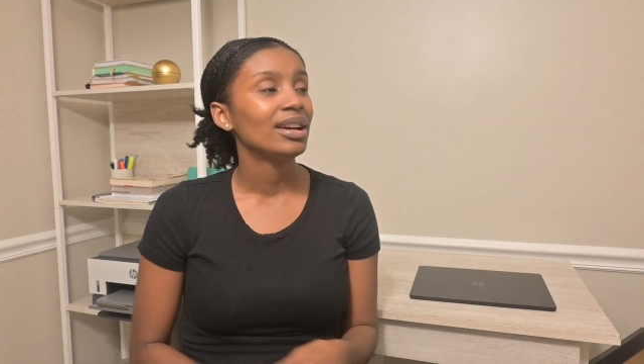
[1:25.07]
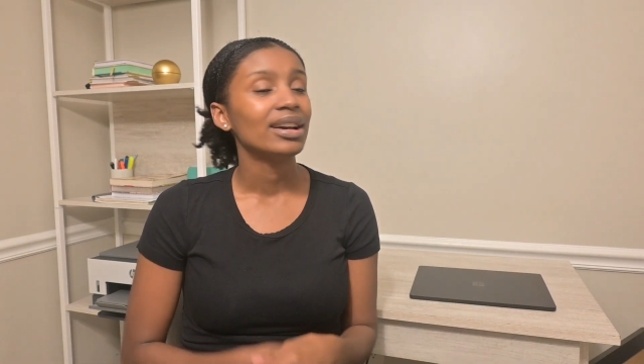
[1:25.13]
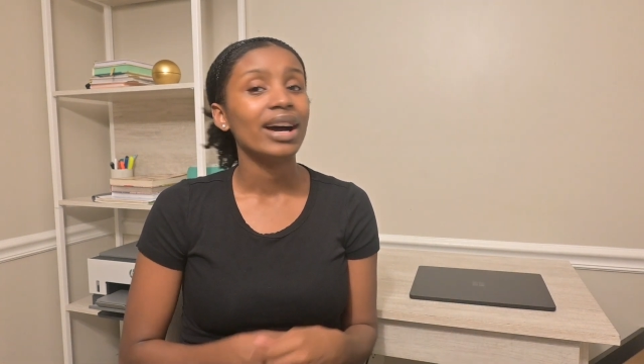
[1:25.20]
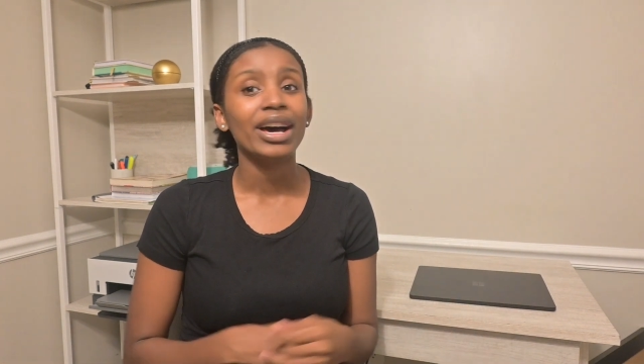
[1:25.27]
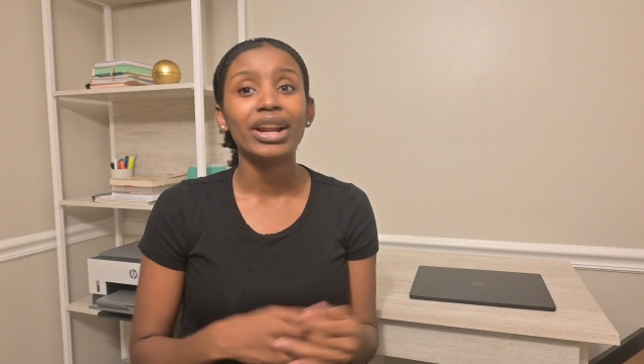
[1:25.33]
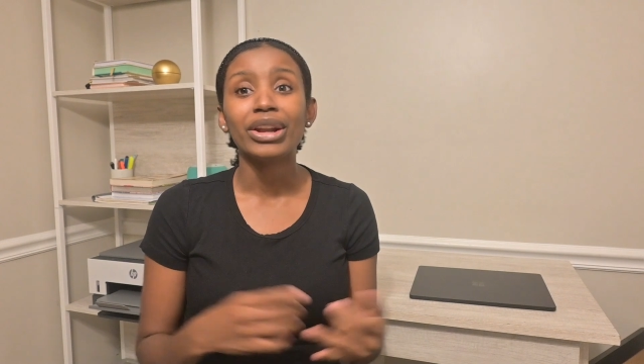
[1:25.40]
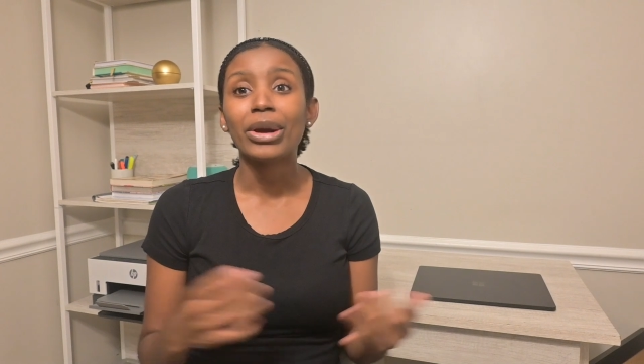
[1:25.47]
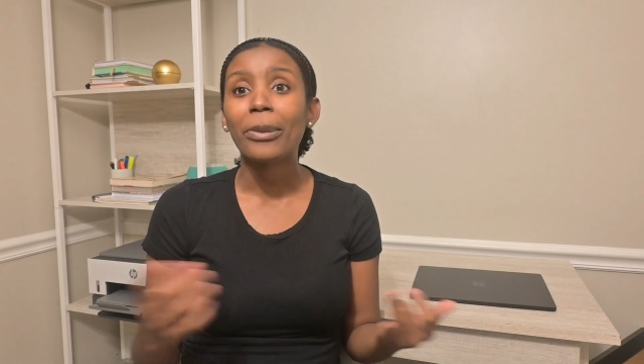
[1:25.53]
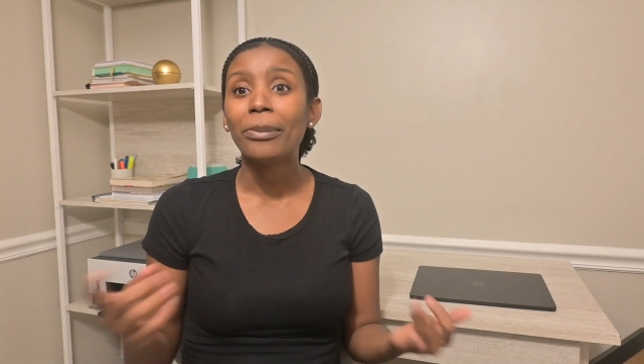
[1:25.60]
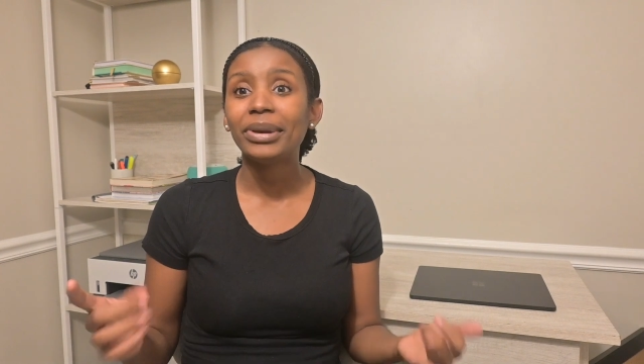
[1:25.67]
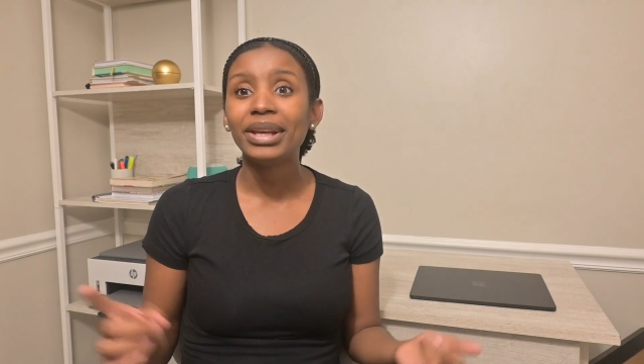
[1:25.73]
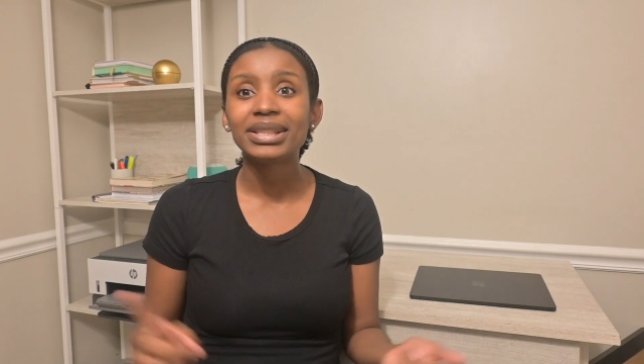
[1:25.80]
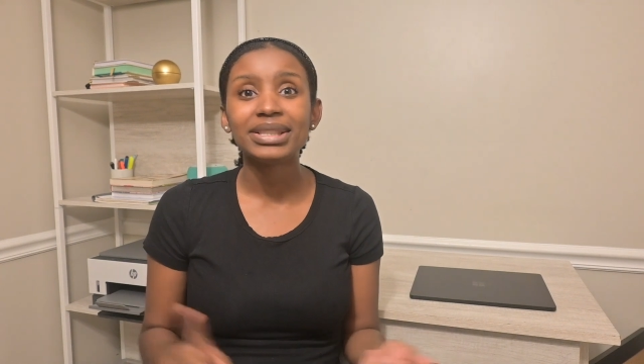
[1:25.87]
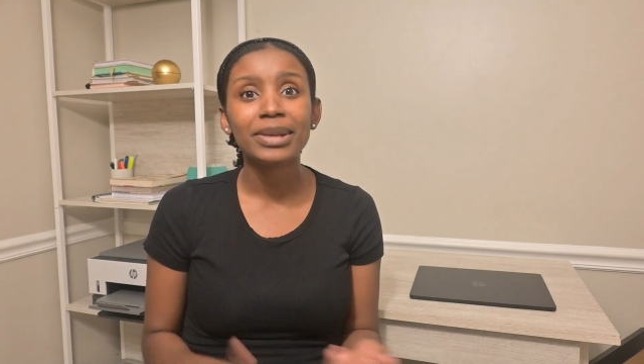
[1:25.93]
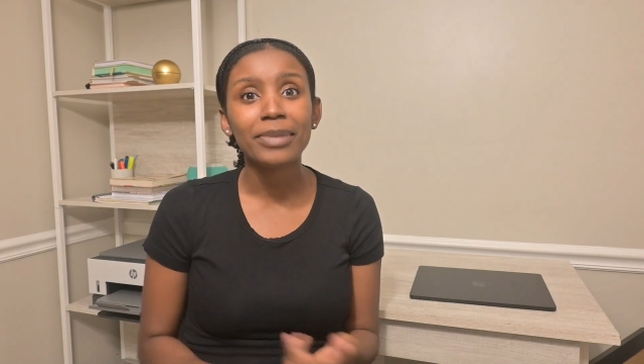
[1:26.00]
I don't know,
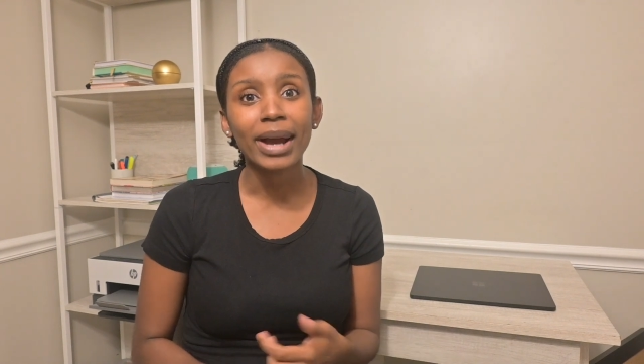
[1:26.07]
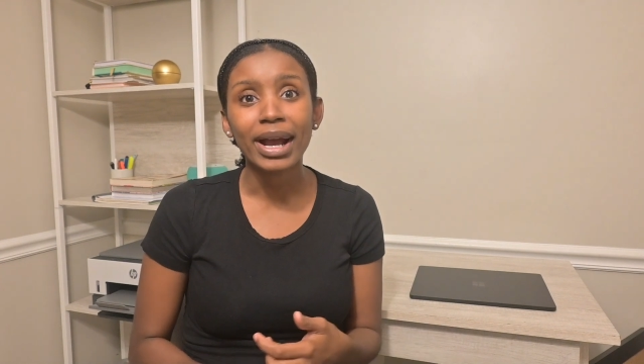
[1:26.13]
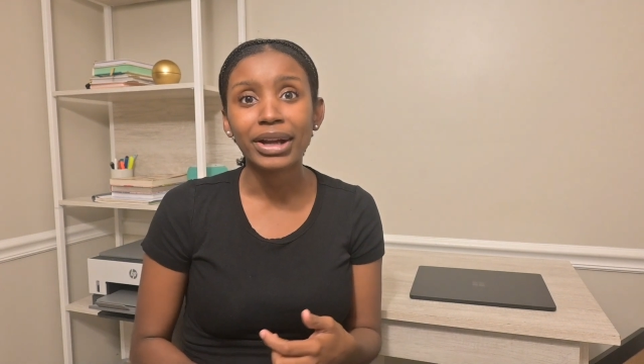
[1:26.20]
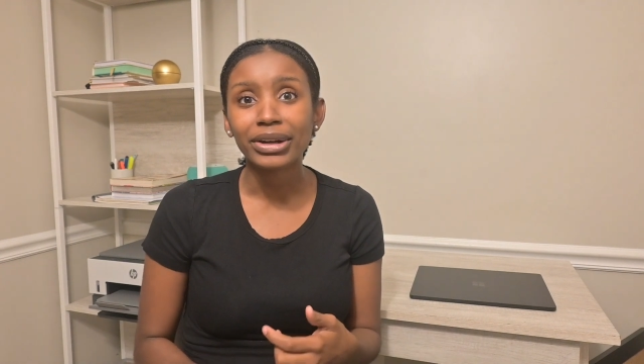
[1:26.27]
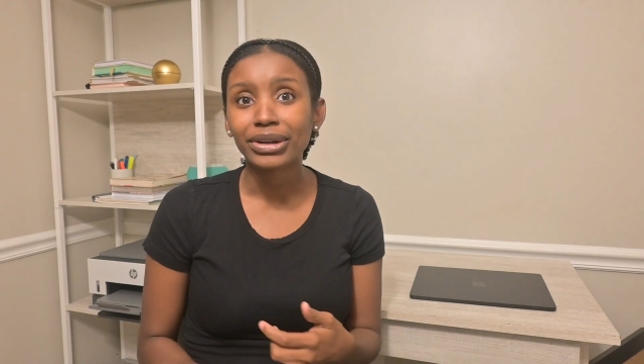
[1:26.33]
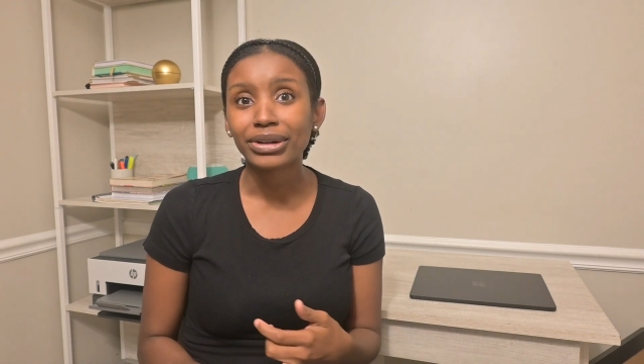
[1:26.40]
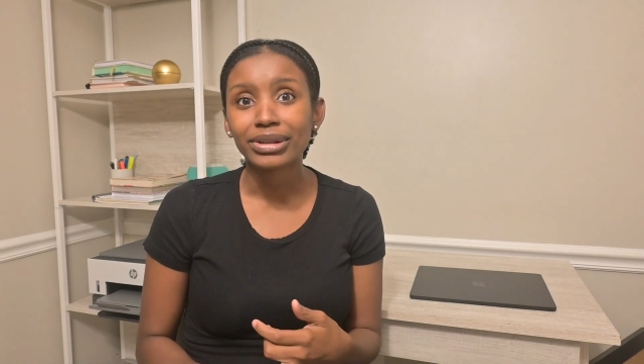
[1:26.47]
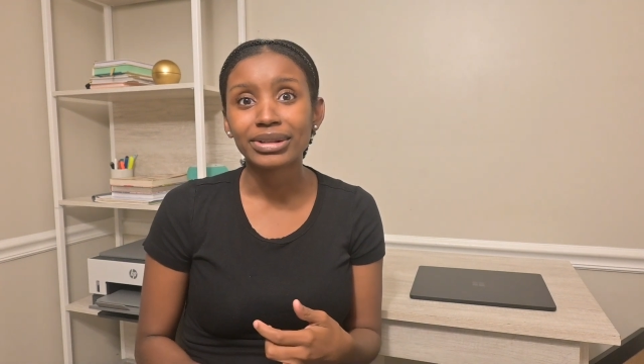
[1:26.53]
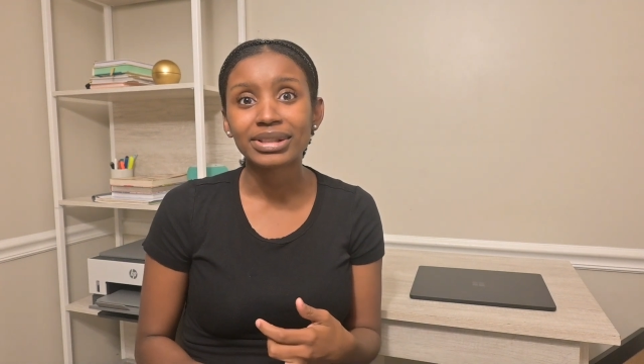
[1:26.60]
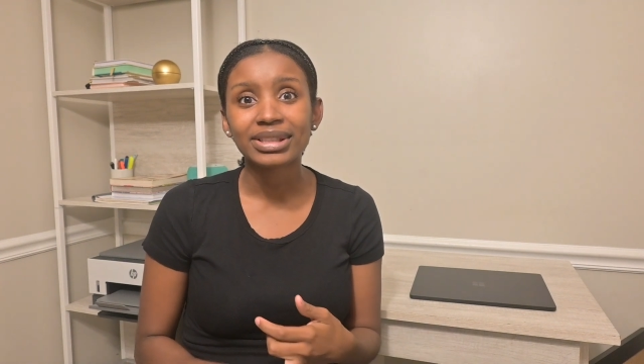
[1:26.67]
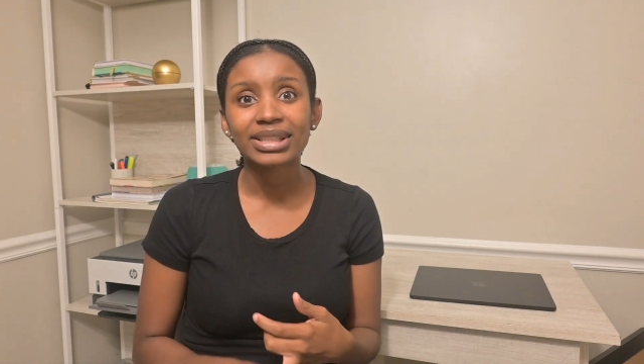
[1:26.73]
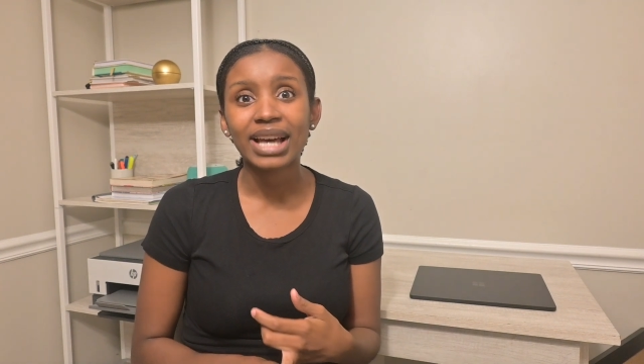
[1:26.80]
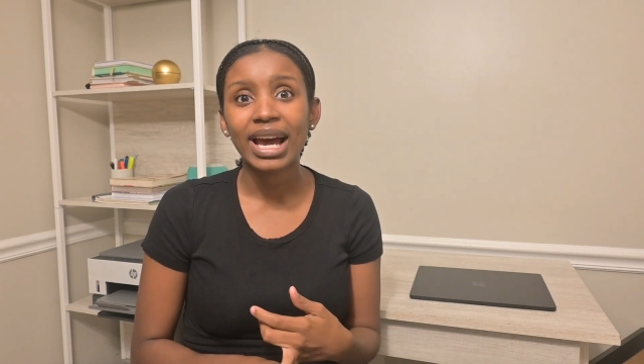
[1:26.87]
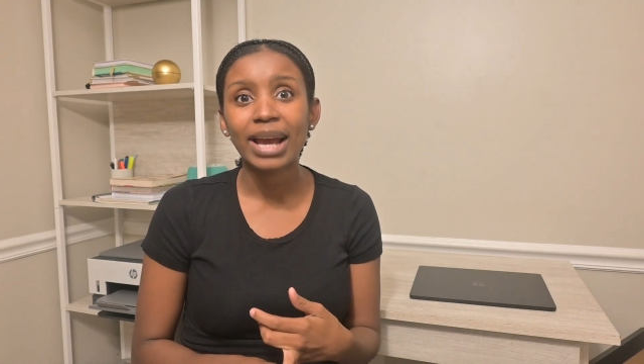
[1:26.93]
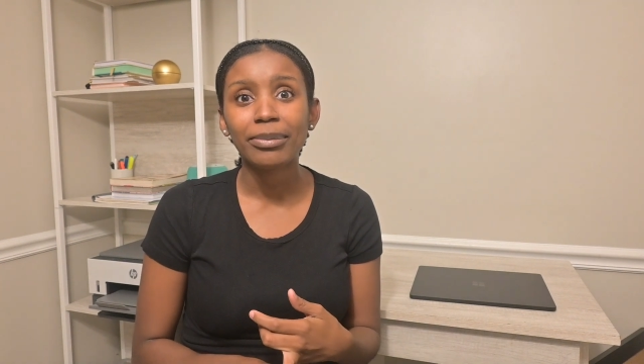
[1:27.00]
busy binders
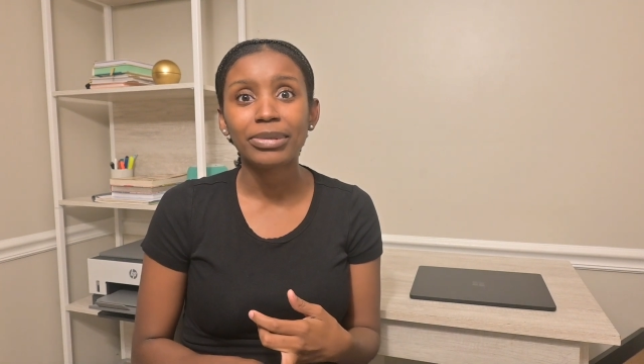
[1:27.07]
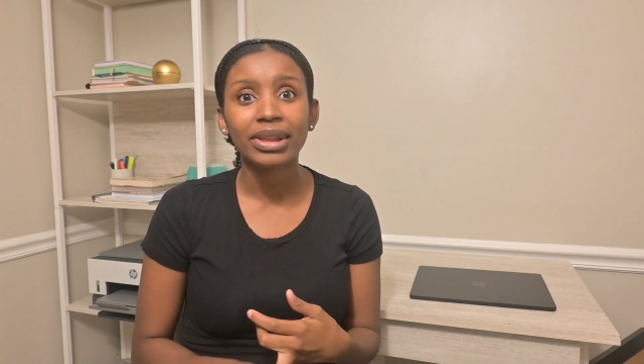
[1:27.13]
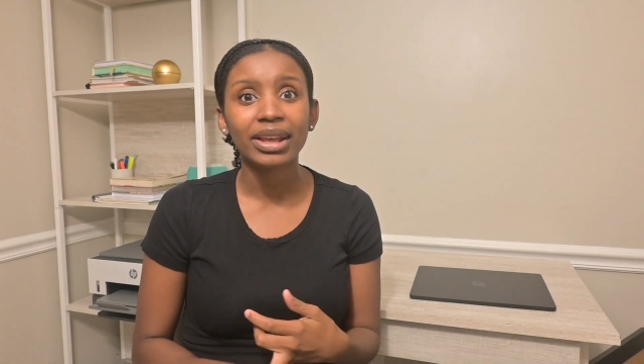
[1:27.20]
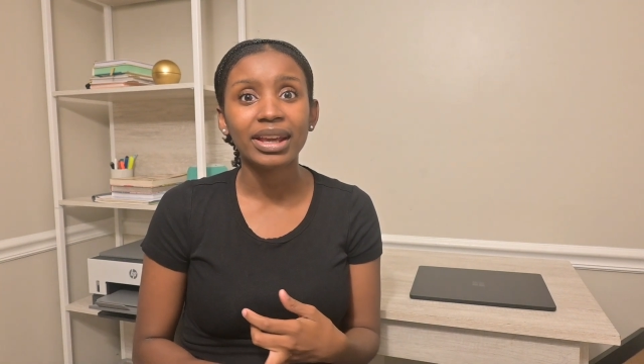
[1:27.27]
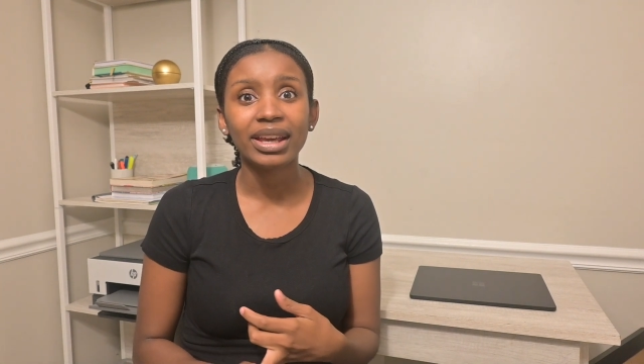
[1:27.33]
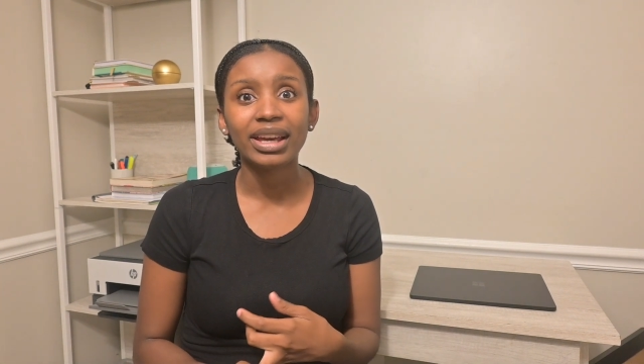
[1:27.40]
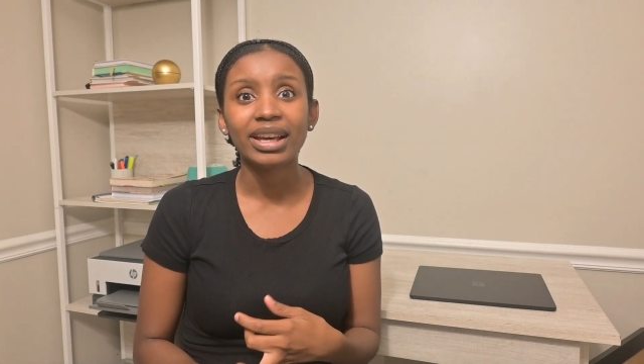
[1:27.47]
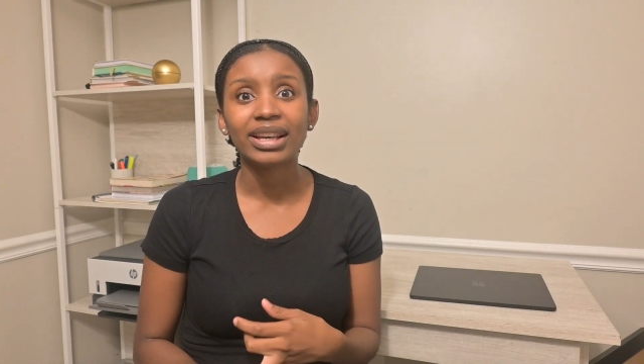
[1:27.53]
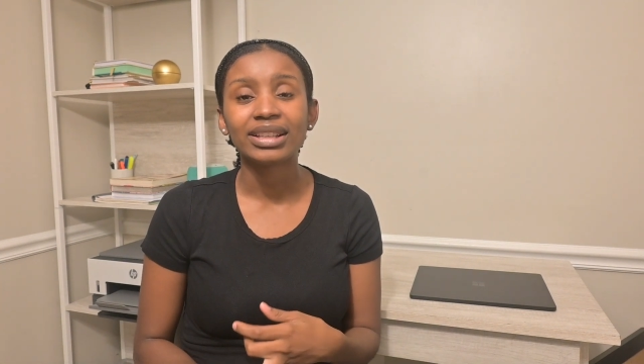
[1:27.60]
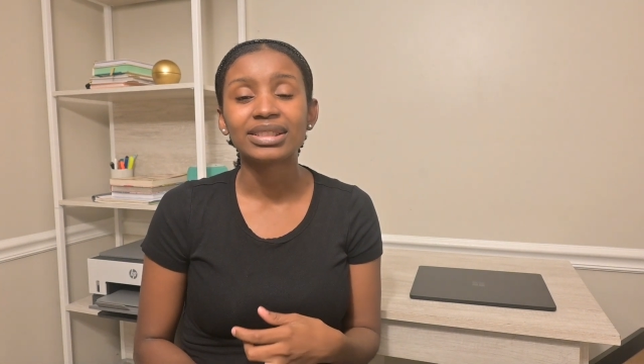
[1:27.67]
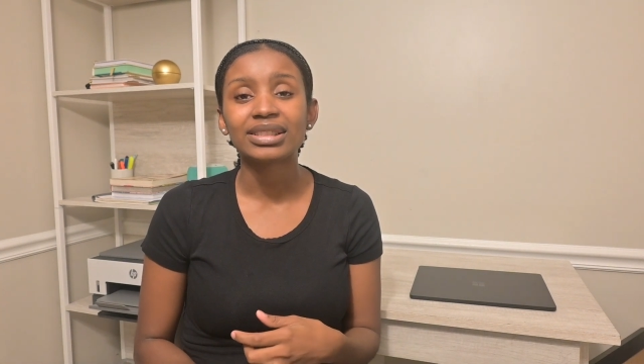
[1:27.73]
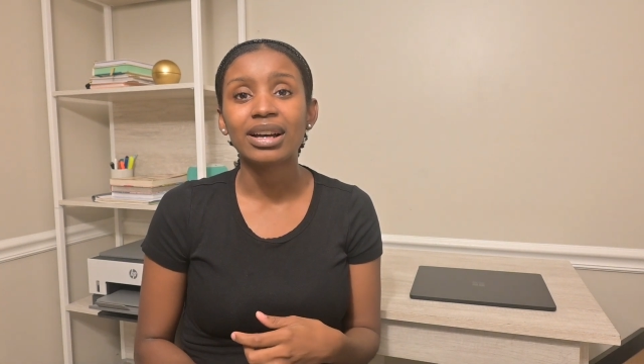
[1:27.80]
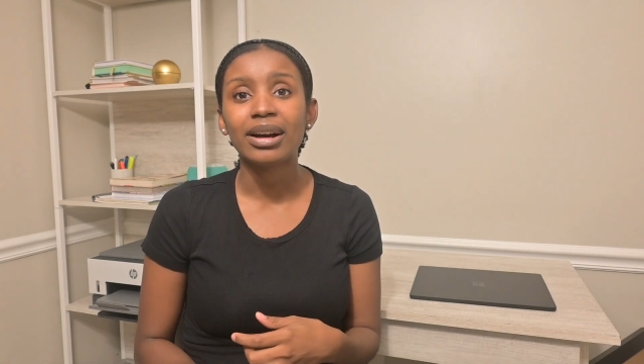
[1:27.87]
type things,